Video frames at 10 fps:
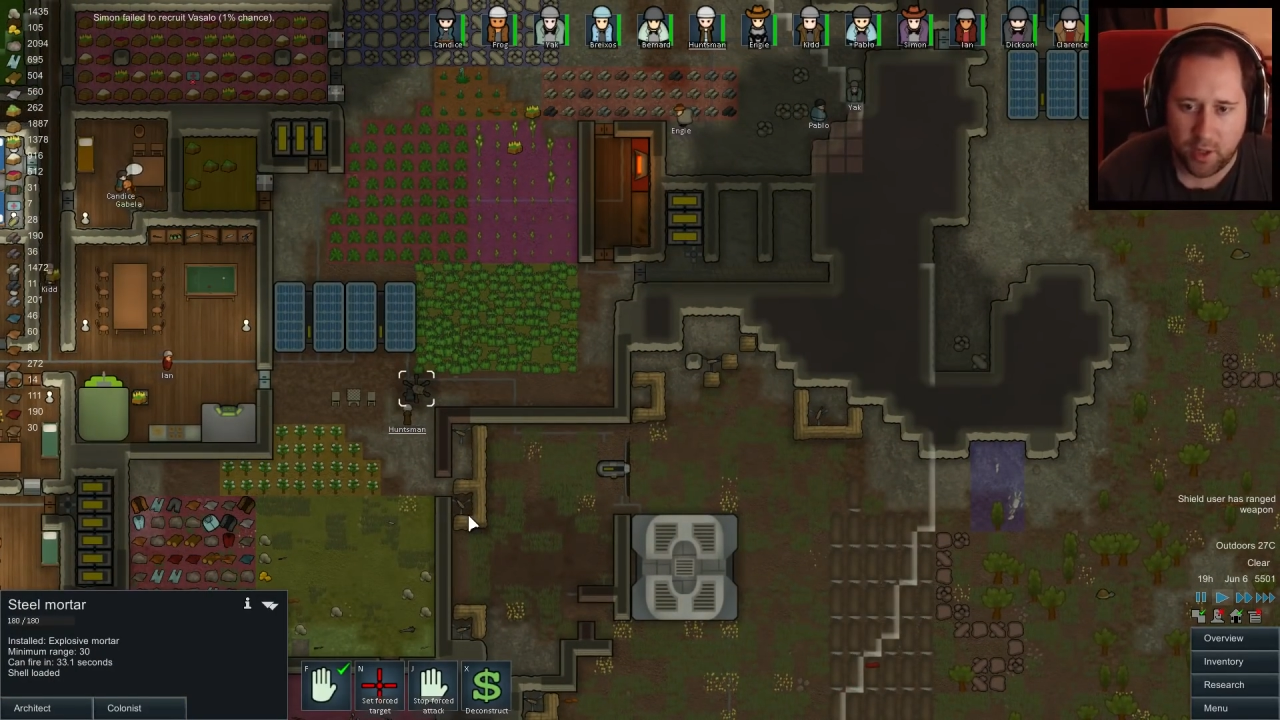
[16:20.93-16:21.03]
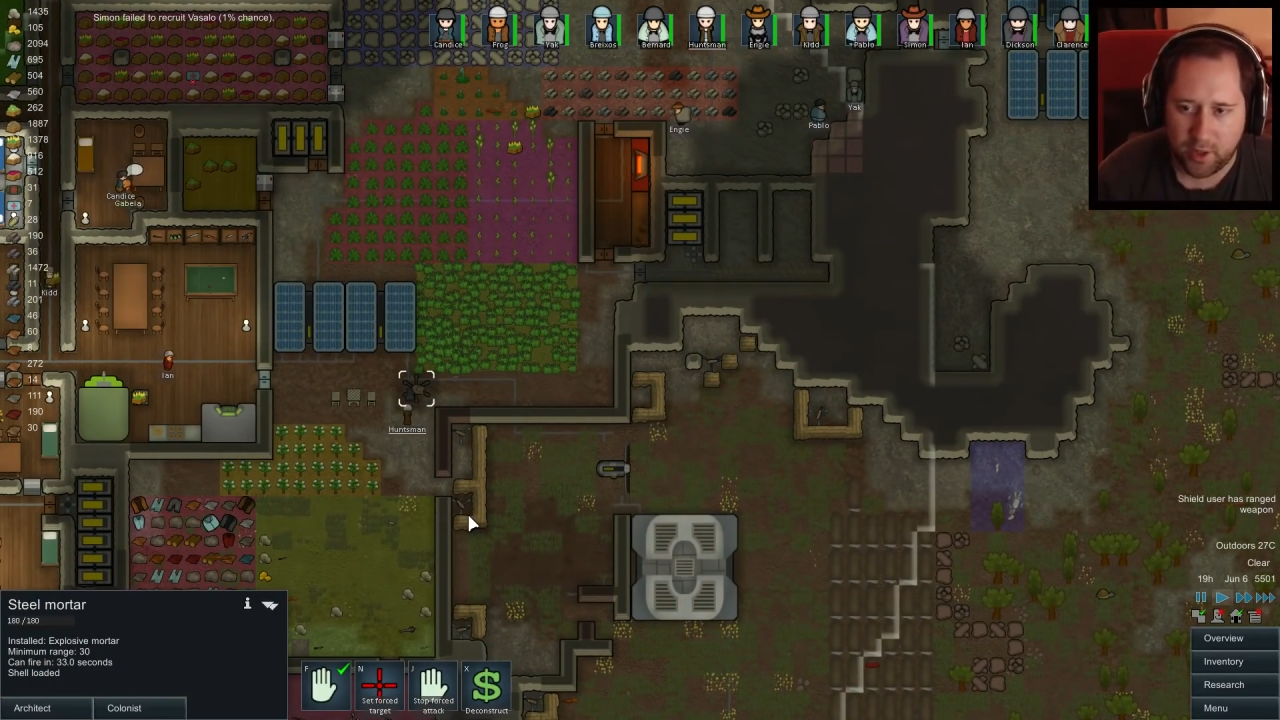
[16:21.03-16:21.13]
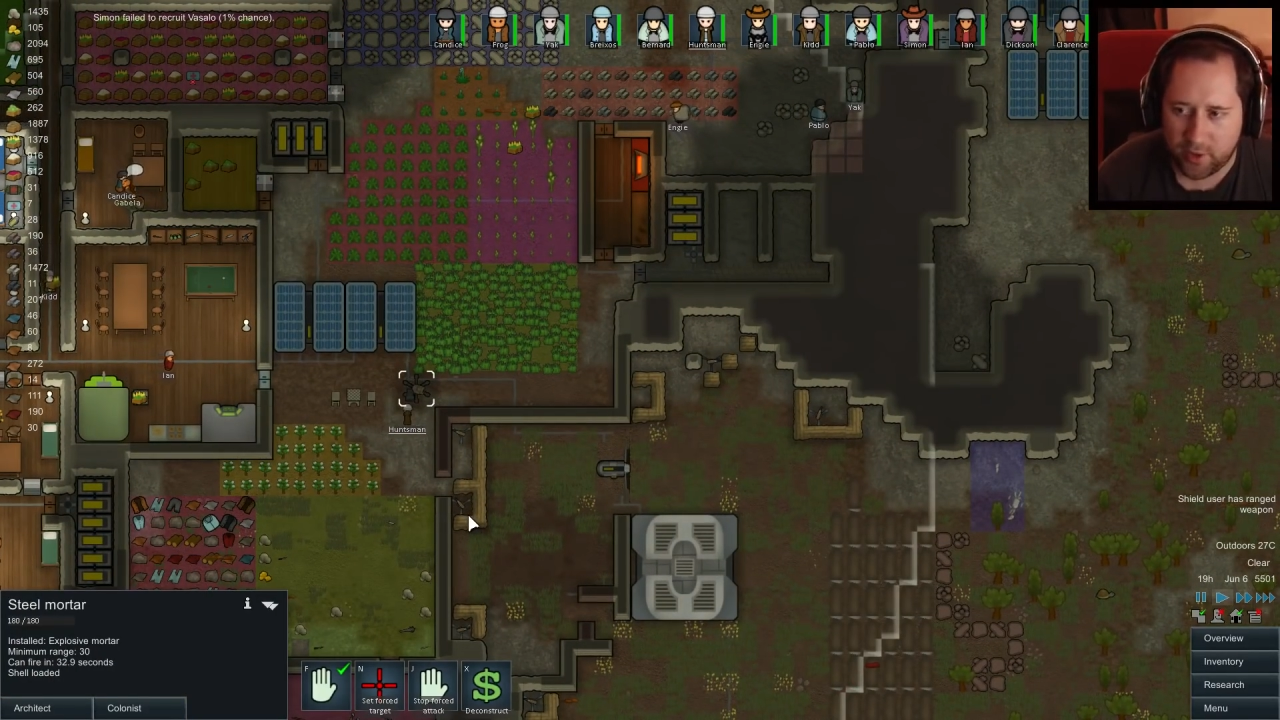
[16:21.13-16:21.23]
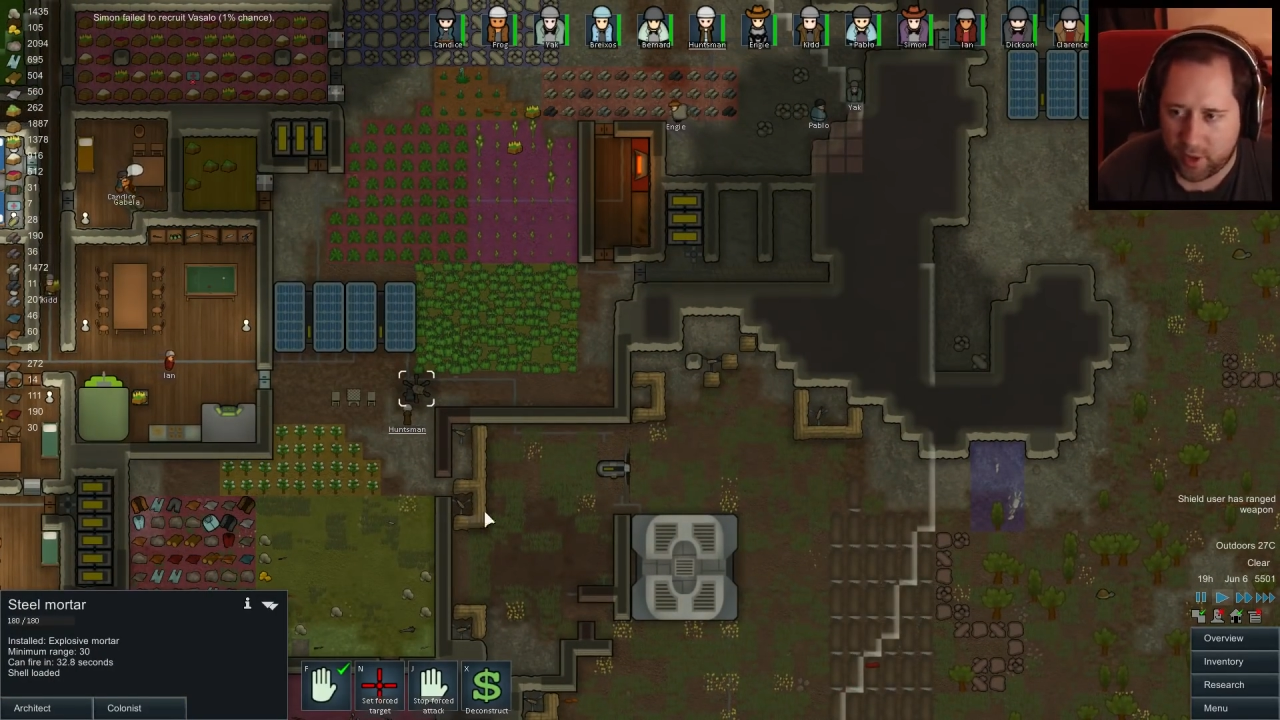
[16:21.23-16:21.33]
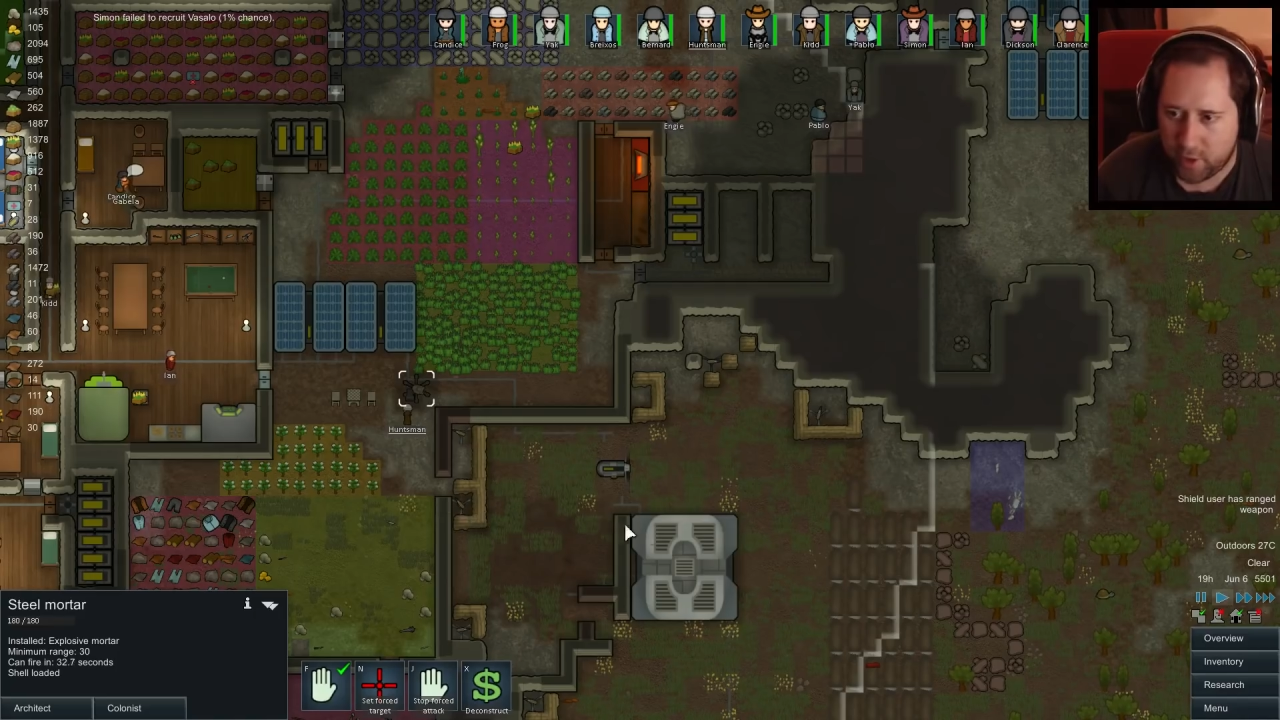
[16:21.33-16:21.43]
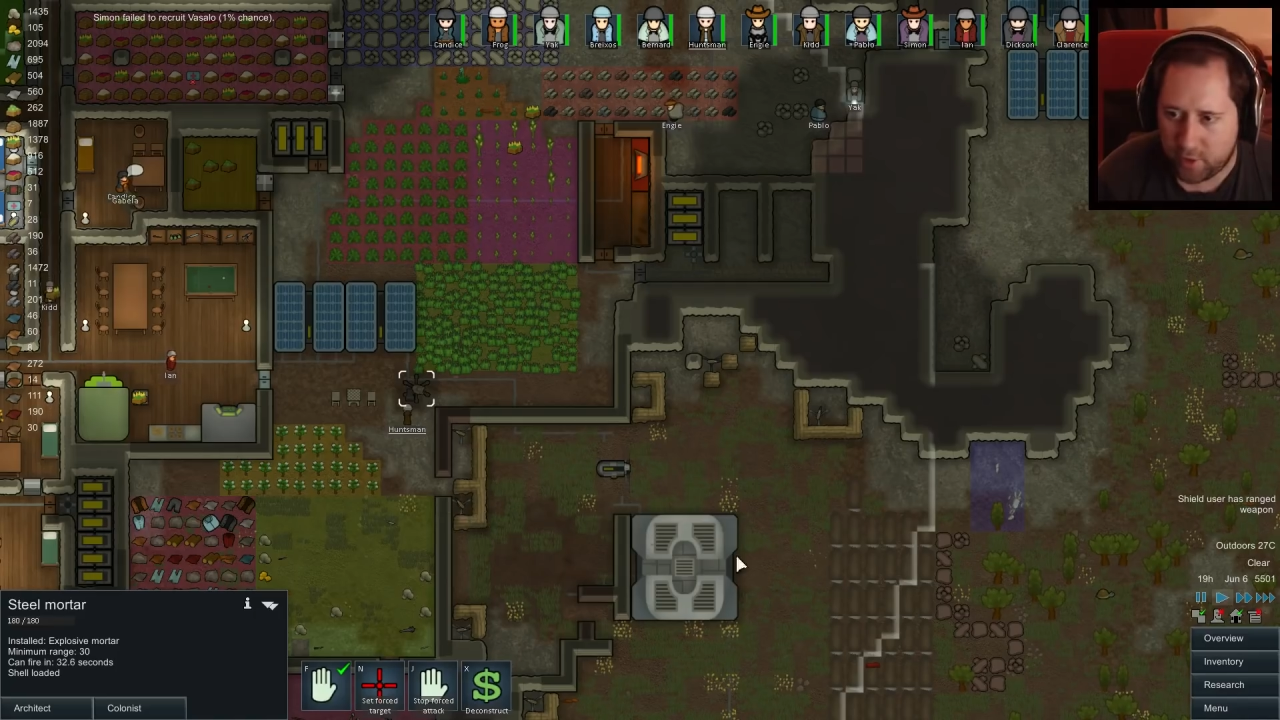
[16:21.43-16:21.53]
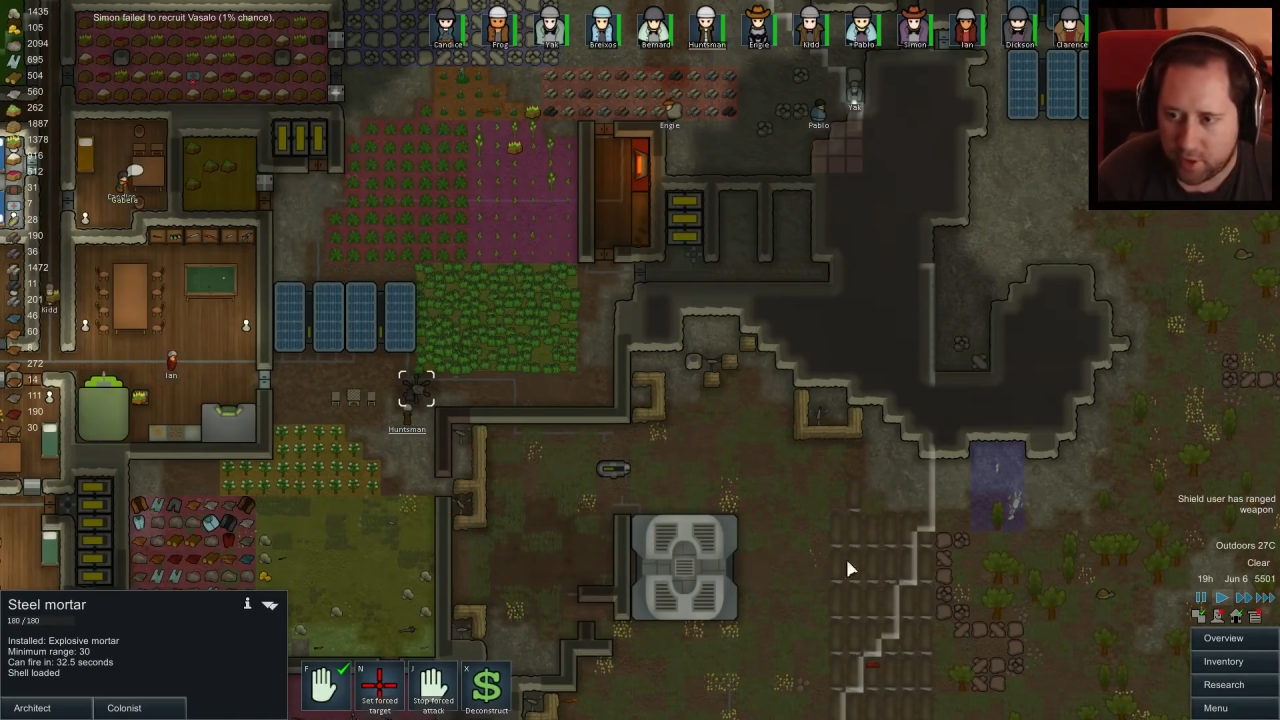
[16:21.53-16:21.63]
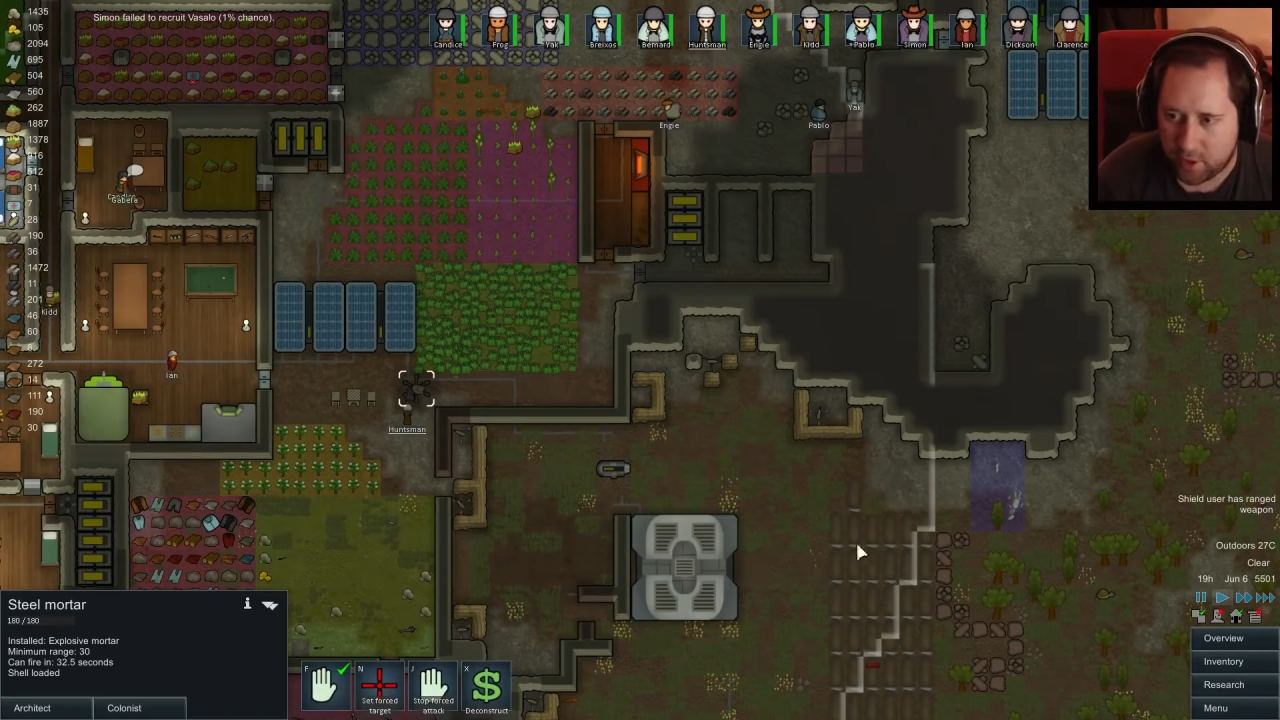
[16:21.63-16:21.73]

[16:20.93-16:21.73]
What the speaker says: is loaded,